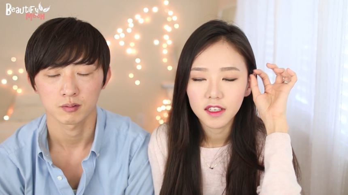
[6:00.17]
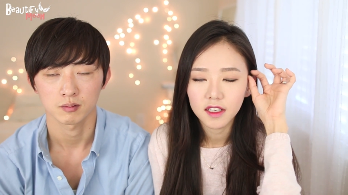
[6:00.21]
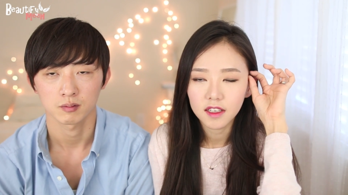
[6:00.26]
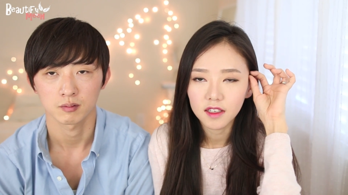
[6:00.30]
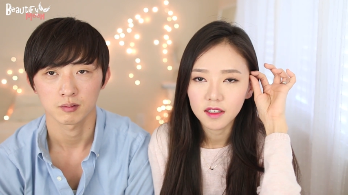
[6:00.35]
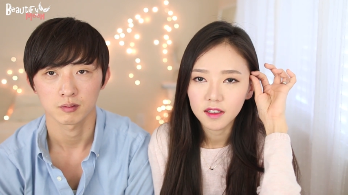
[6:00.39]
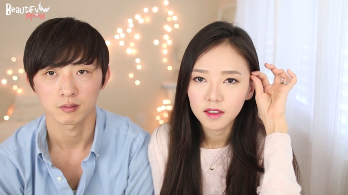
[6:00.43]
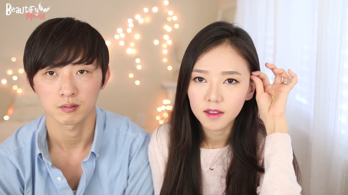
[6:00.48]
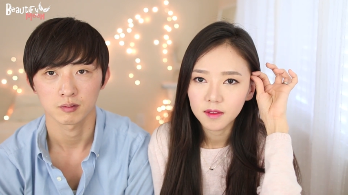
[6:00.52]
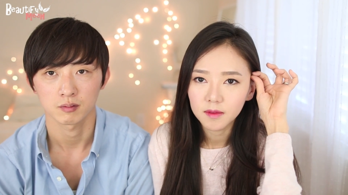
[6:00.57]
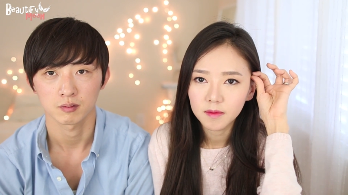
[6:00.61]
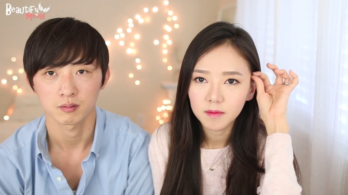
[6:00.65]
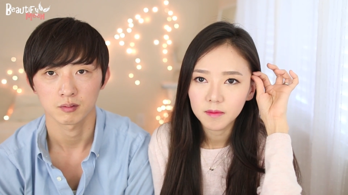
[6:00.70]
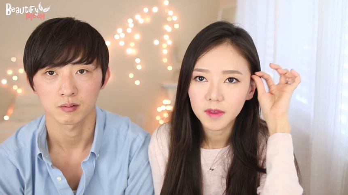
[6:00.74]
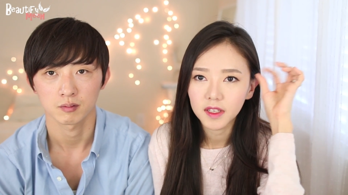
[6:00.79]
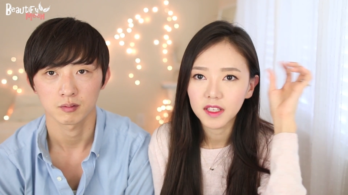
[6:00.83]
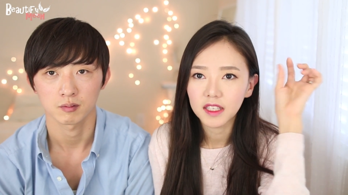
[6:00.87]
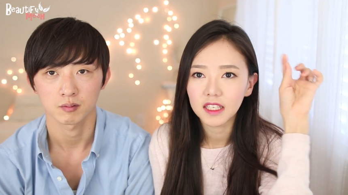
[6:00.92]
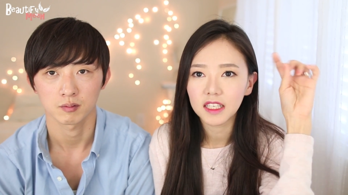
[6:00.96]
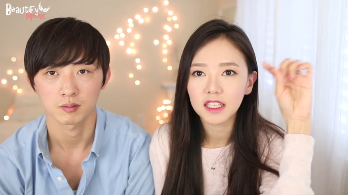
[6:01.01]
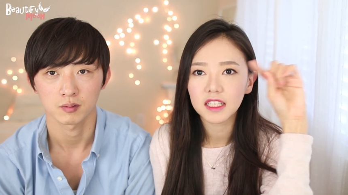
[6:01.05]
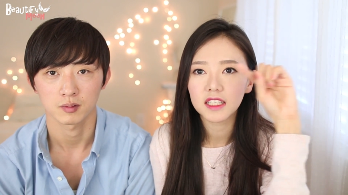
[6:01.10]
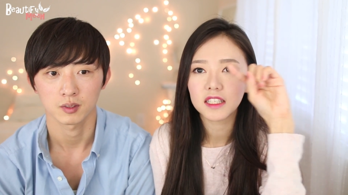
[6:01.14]
Speaker 1: Um,
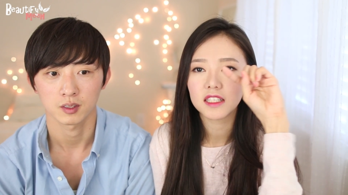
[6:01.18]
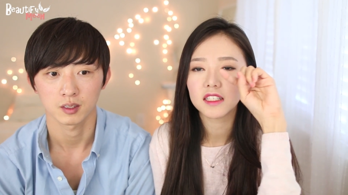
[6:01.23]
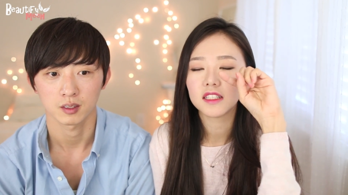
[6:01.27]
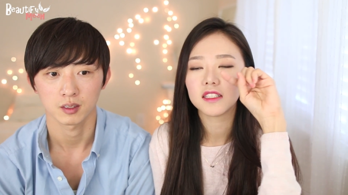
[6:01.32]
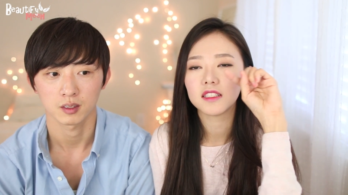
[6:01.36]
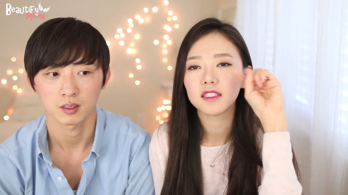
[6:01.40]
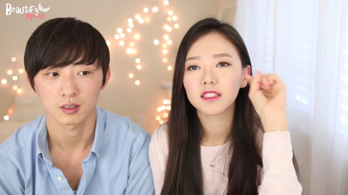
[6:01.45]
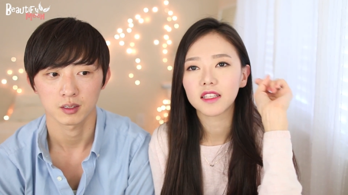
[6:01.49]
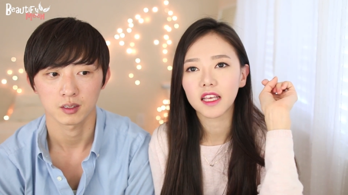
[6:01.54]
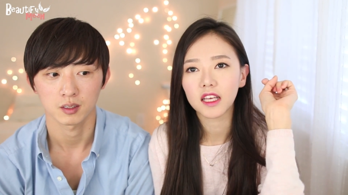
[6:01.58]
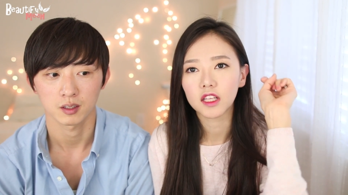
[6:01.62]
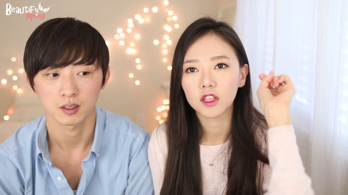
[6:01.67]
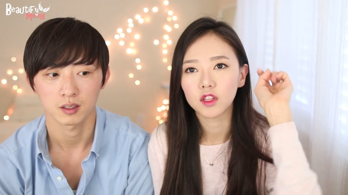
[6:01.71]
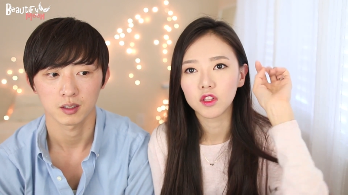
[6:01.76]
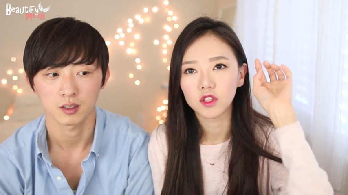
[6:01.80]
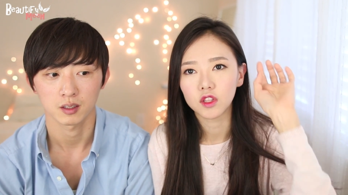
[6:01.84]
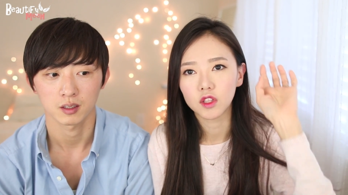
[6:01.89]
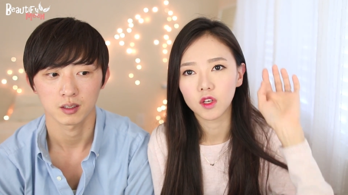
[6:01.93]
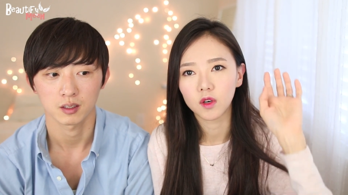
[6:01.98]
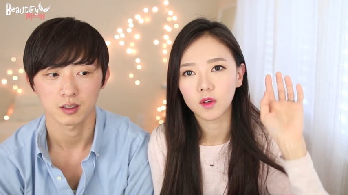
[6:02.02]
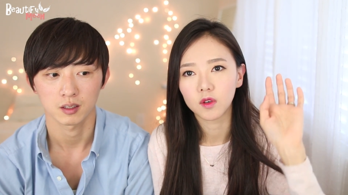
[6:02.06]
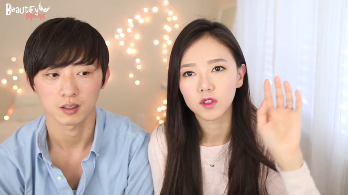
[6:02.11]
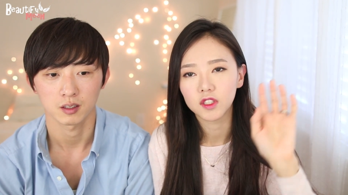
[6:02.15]
but he's like,
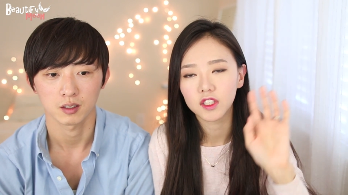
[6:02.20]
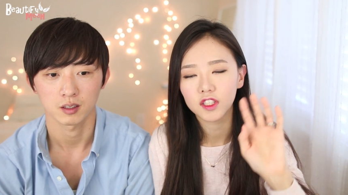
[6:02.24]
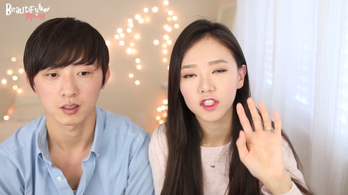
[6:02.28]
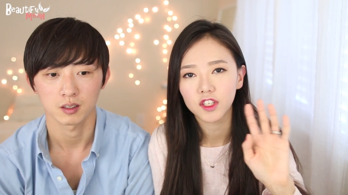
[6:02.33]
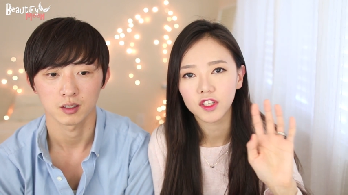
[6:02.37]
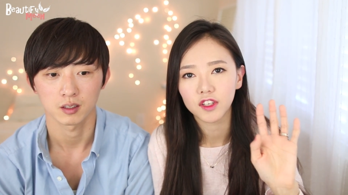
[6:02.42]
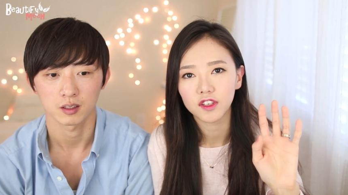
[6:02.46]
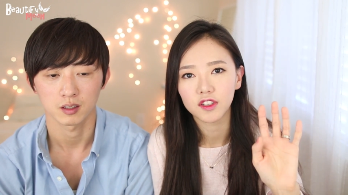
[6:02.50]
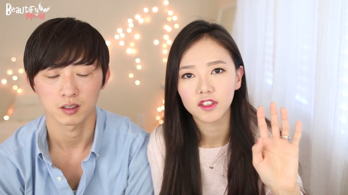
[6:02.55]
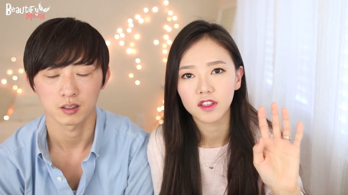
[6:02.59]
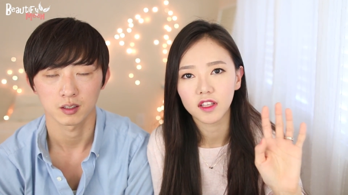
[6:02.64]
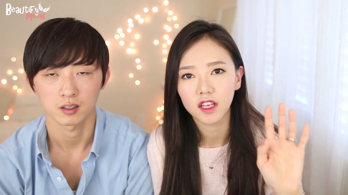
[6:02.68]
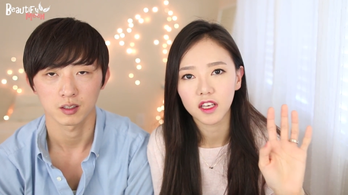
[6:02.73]
no, just cure